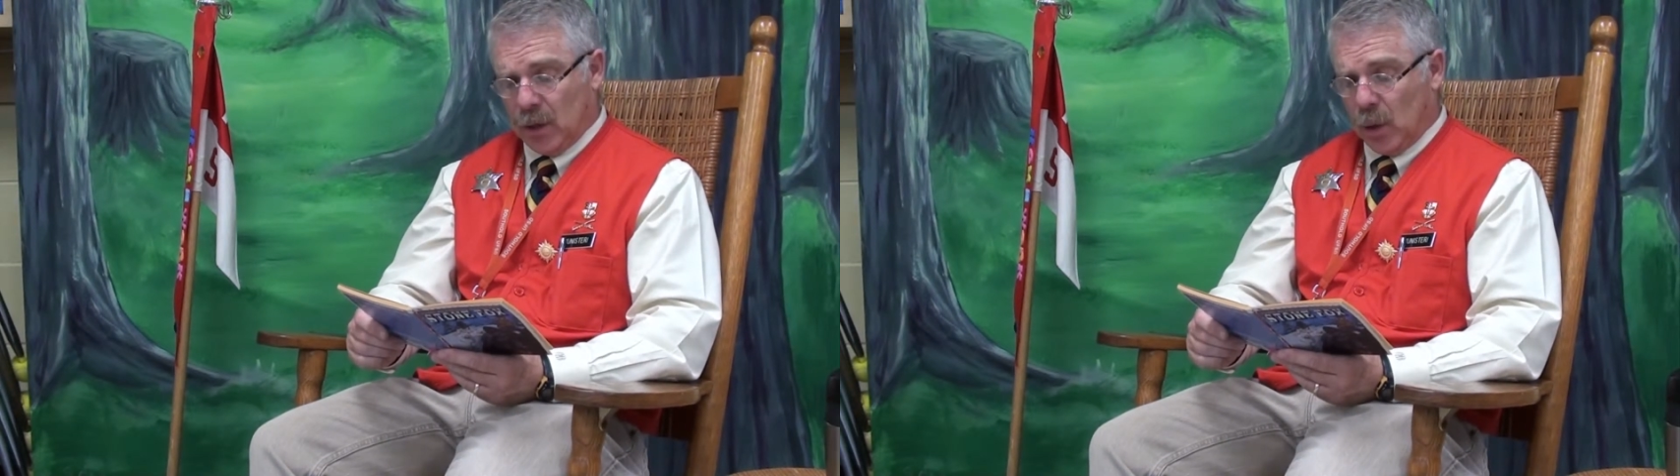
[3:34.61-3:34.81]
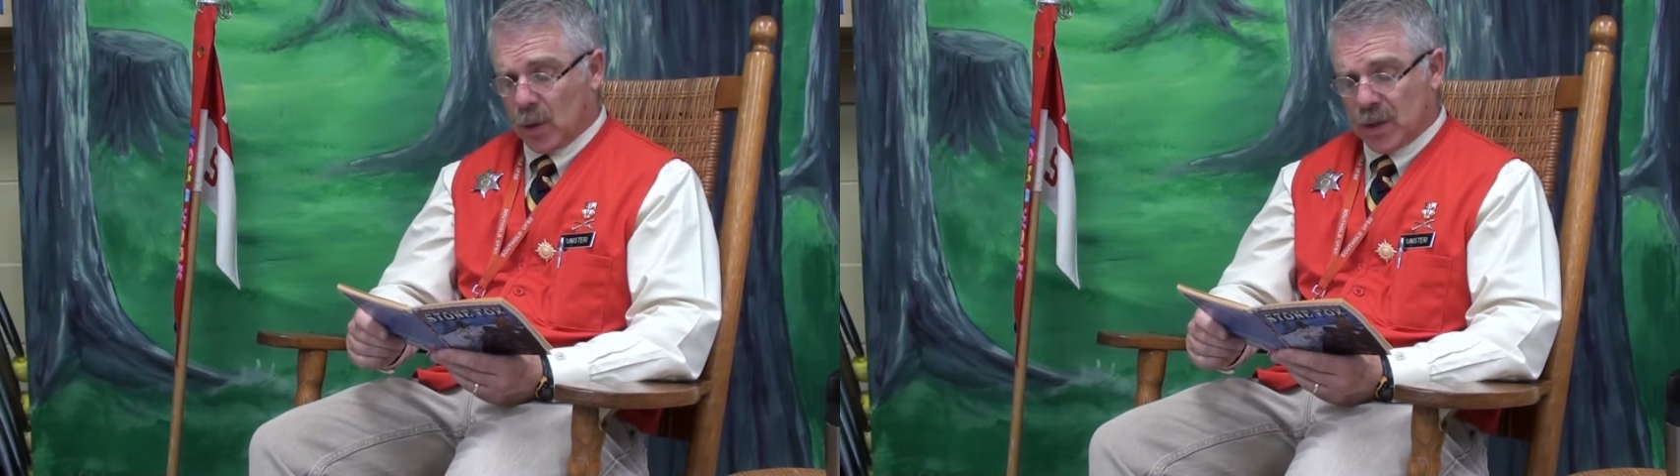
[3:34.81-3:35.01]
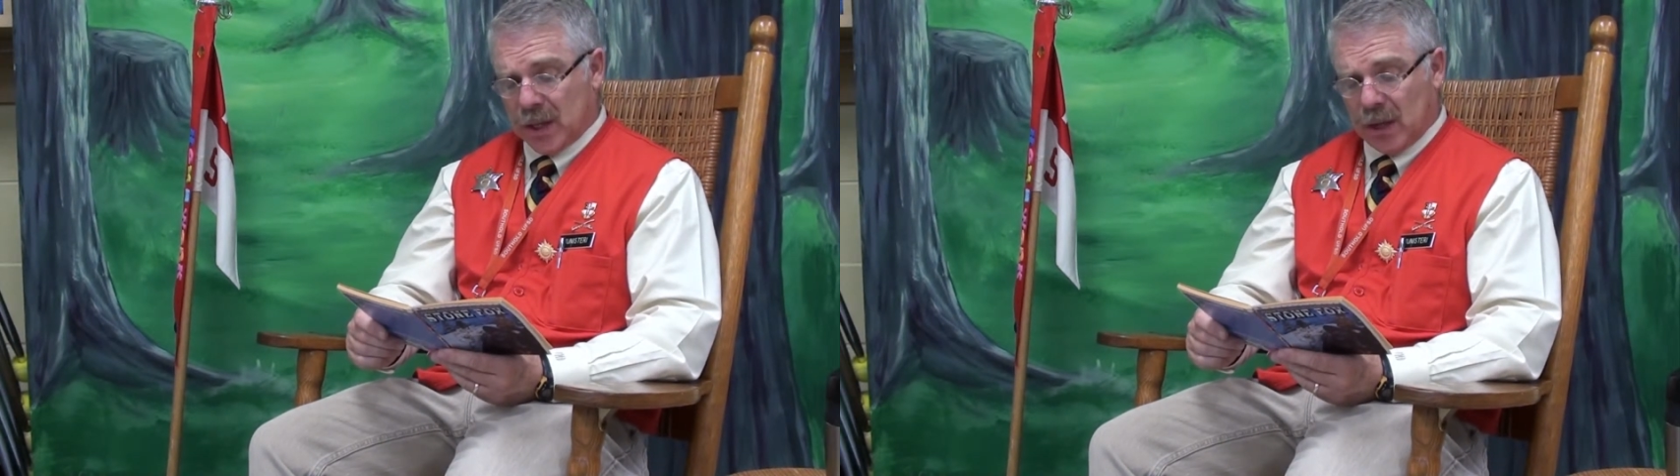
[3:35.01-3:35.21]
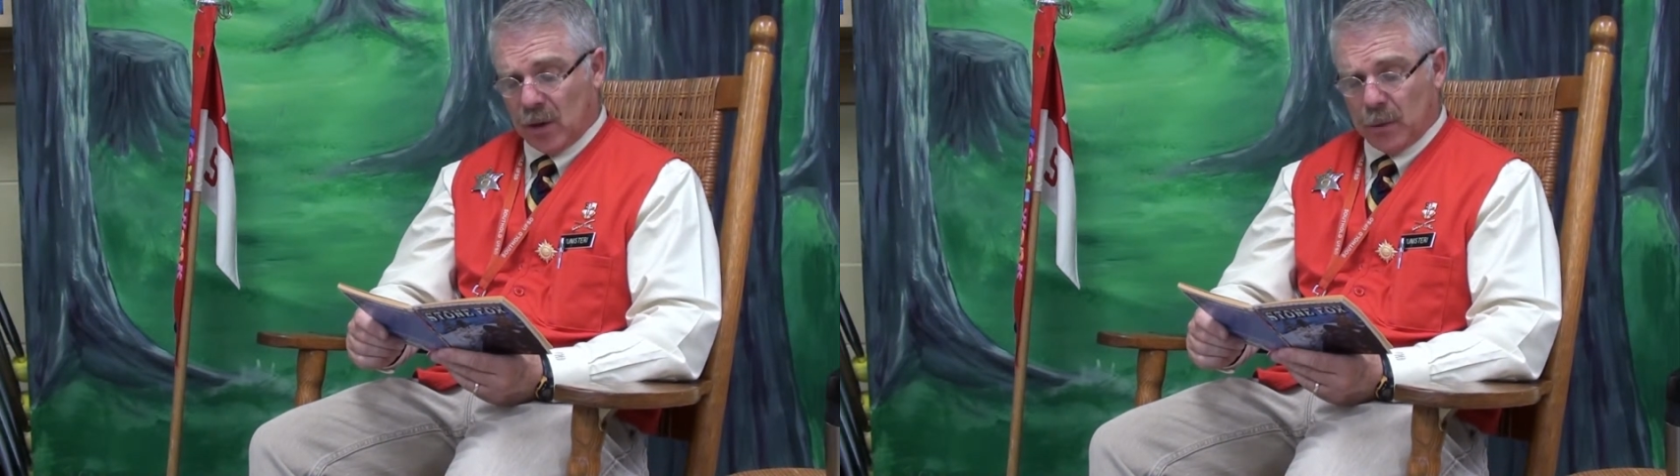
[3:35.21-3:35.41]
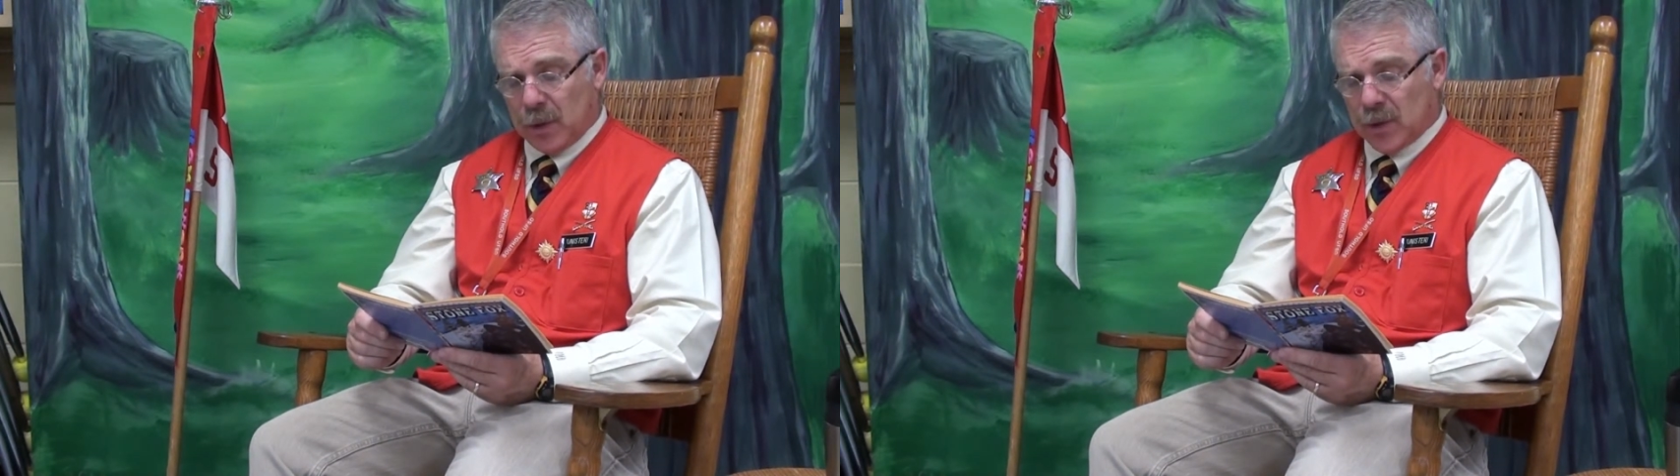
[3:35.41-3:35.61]
No singing
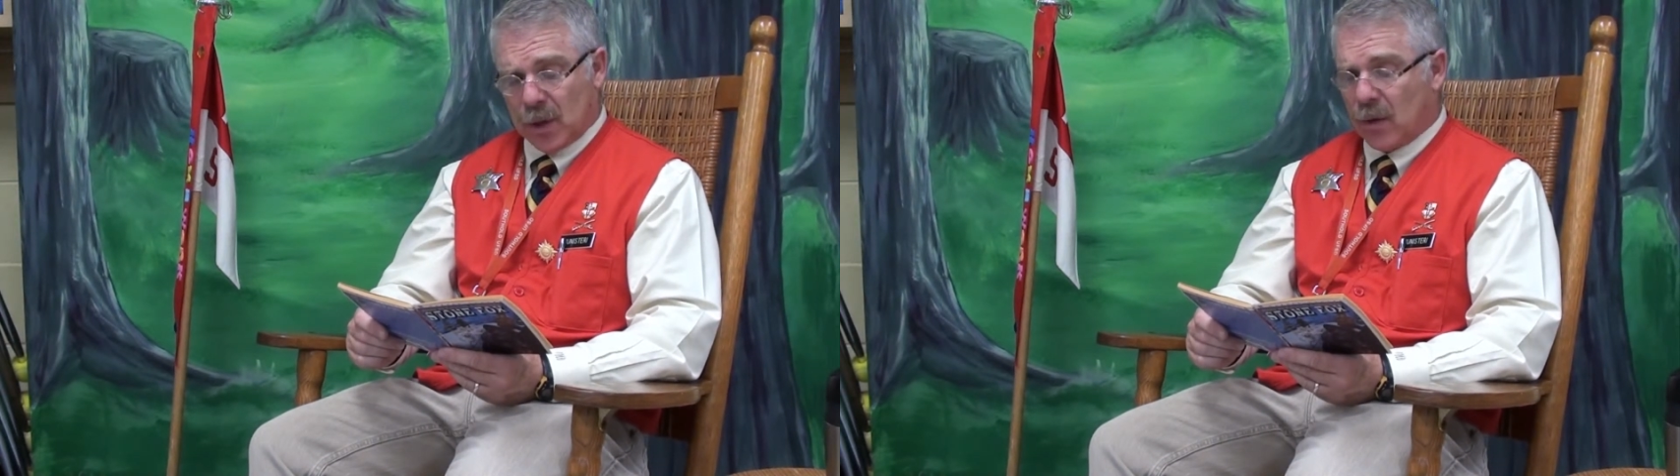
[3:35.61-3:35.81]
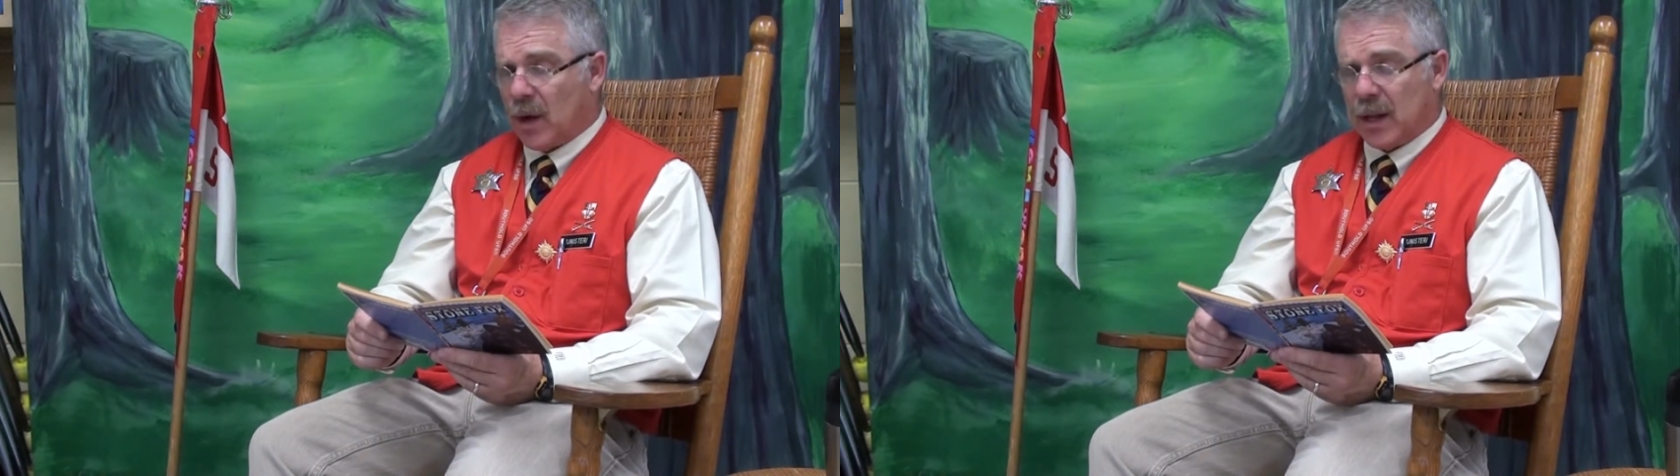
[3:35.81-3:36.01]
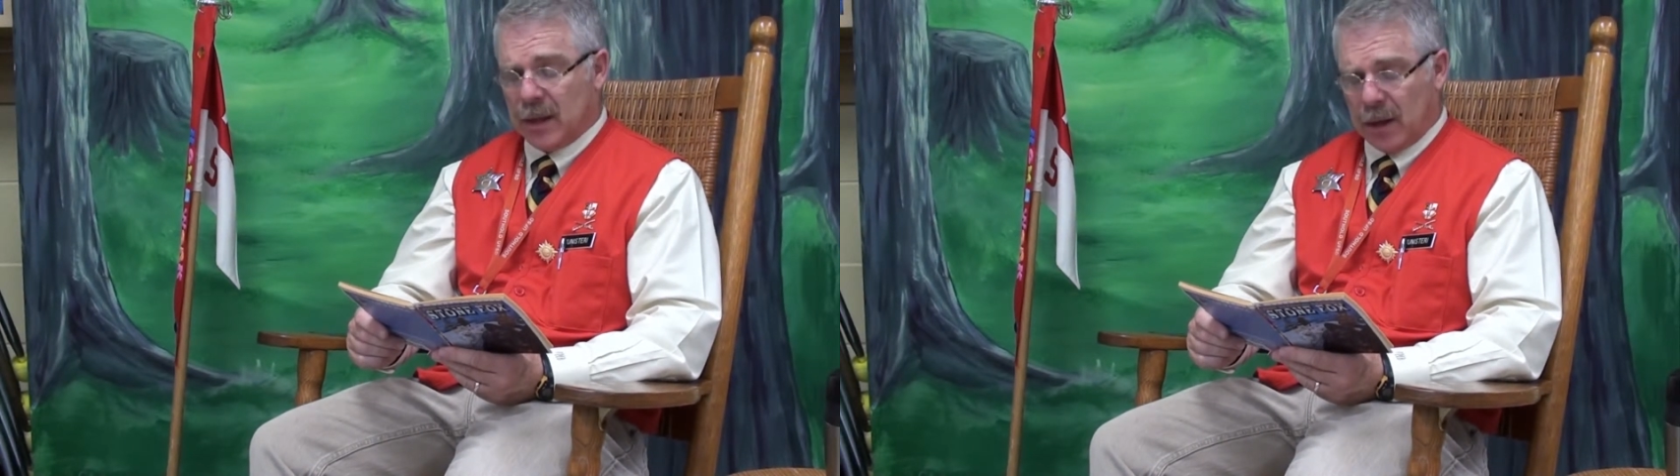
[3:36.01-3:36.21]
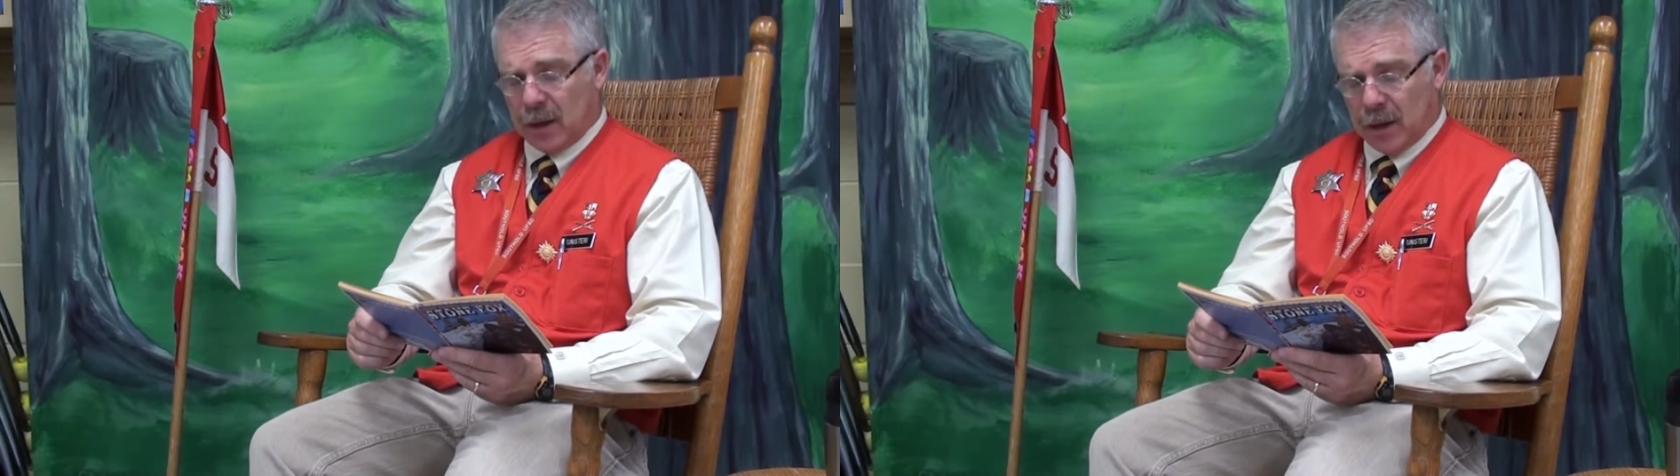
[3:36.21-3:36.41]
or music or anything."